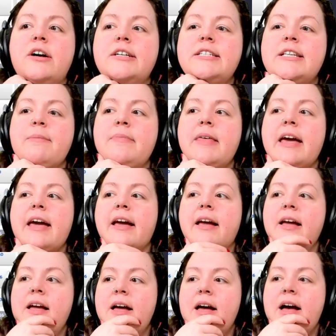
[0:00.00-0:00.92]

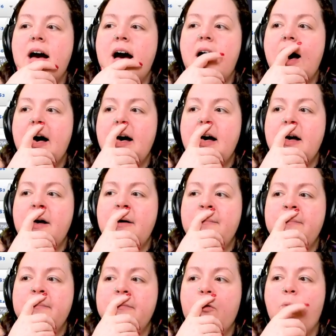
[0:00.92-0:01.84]
something.
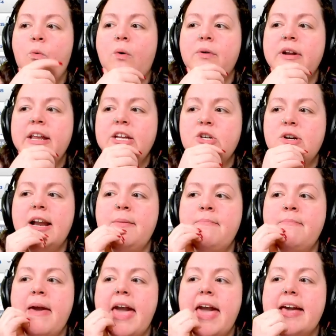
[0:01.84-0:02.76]
Um, what would he try to
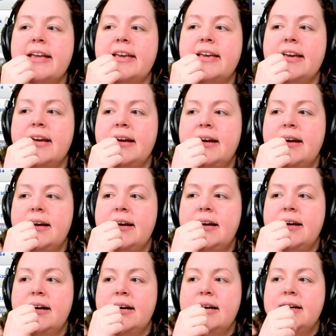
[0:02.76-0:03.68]
make?
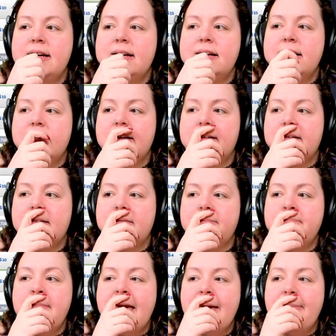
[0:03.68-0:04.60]

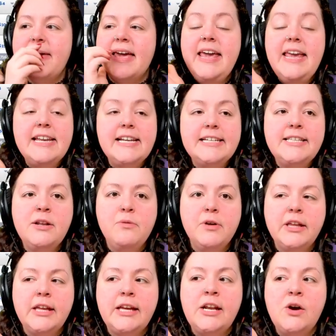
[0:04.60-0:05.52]
Maybe he doesn't
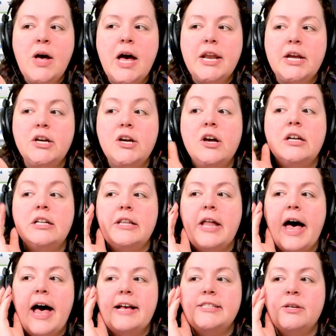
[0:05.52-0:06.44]
really know how to cook a
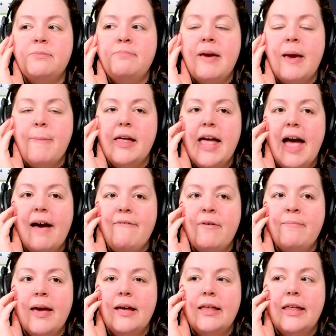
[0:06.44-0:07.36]
lot, so maybe I'll have
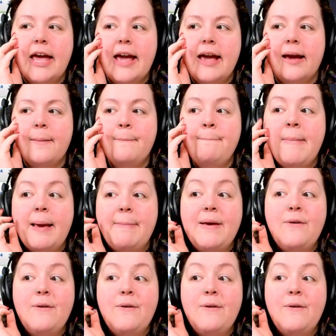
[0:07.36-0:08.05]
him make like maybe